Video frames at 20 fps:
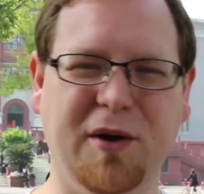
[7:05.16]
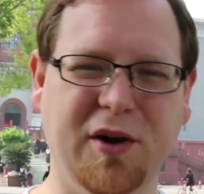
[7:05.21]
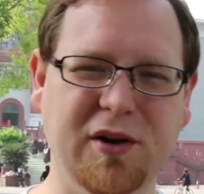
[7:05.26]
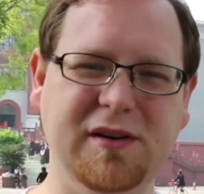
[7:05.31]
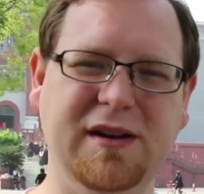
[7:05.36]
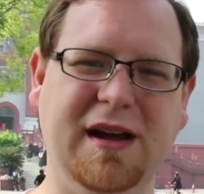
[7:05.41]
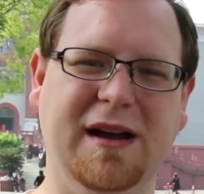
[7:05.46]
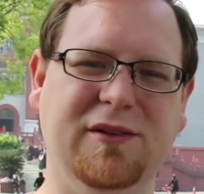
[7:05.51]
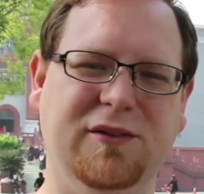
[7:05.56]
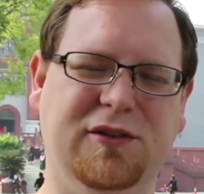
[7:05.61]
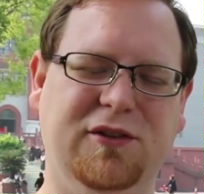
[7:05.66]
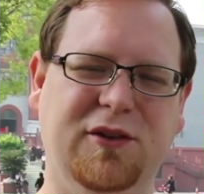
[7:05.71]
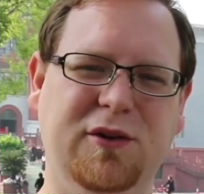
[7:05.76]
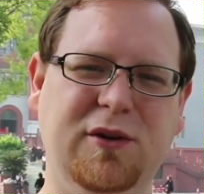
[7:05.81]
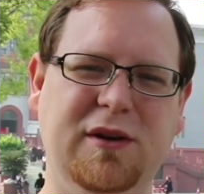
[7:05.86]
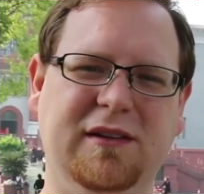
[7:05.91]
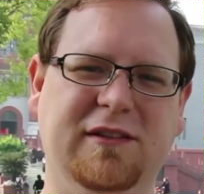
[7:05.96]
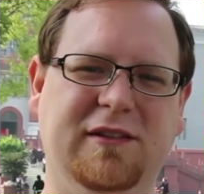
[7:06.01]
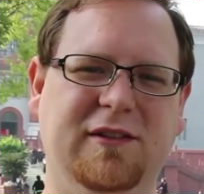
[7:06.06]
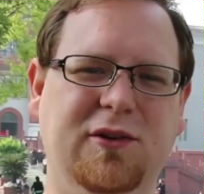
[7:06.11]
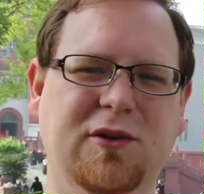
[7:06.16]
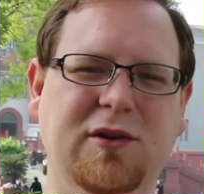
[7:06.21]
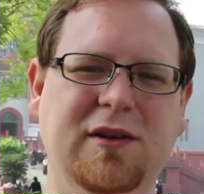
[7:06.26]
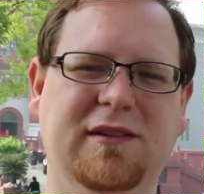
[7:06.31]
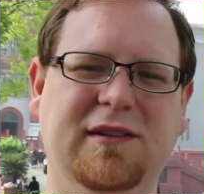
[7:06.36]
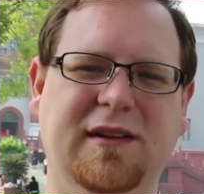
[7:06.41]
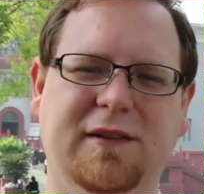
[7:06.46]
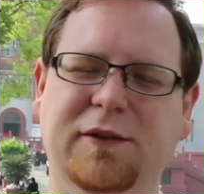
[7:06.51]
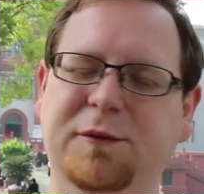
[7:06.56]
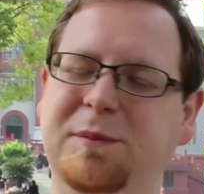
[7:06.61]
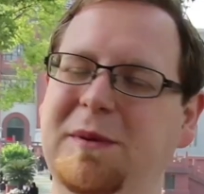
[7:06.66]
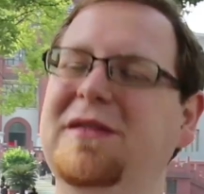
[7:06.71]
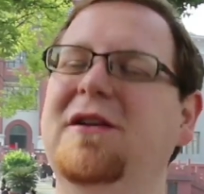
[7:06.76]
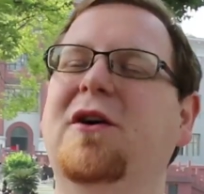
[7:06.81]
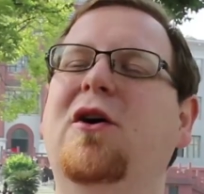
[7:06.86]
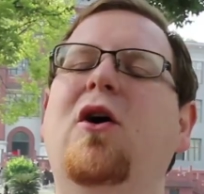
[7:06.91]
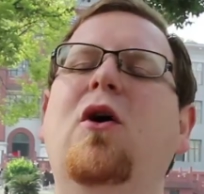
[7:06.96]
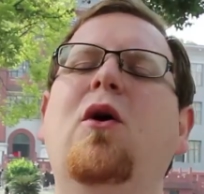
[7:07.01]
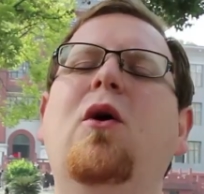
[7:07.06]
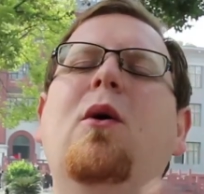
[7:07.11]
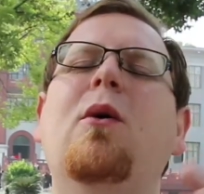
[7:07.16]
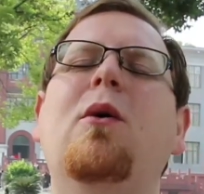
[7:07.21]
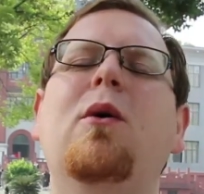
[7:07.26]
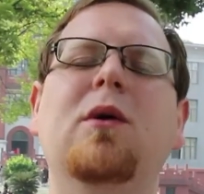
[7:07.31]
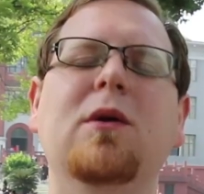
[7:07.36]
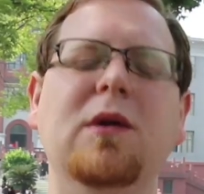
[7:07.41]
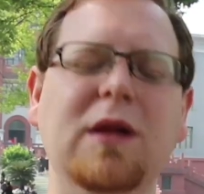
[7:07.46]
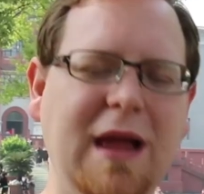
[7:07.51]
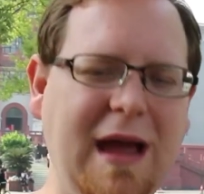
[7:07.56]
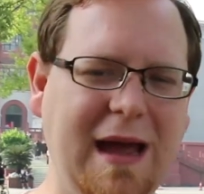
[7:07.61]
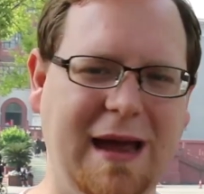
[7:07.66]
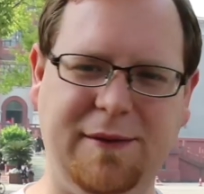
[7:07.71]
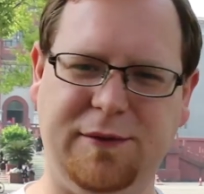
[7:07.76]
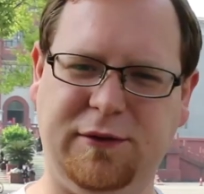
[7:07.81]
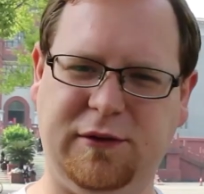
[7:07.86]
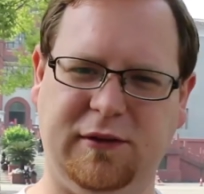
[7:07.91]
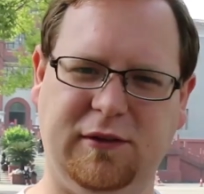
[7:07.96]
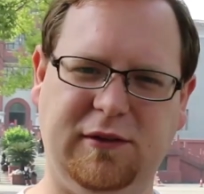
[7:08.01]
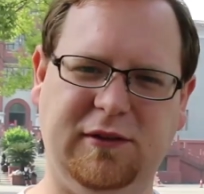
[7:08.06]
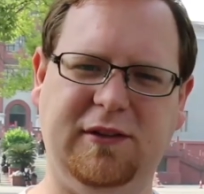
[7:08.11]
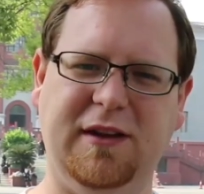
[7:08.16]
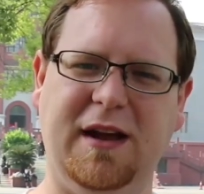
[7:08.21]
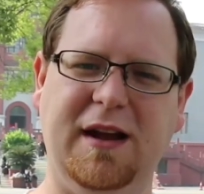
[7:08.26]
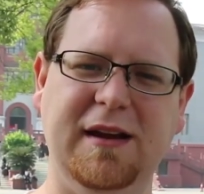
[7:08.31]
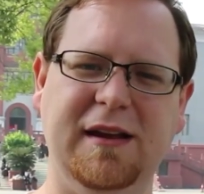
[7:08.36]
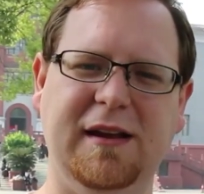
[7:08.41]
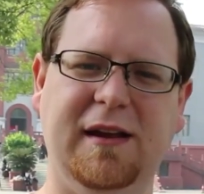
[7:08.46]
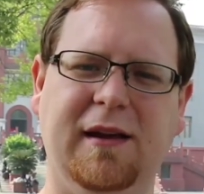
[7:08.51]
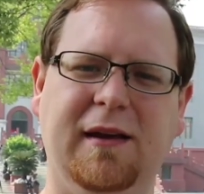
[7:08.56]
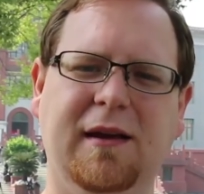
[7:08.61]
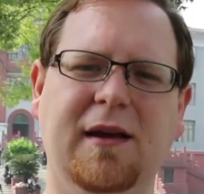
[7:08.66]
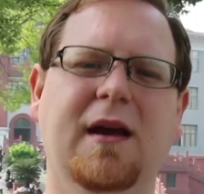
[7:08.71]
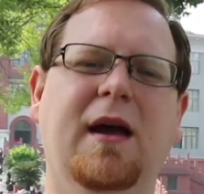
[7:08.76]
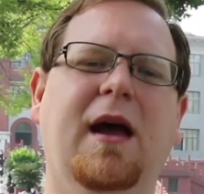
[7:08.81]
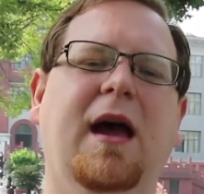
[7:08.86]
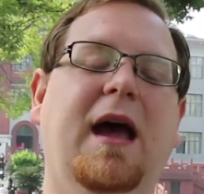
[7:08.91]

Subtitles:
burned out students. Students have spent their whole lives studying,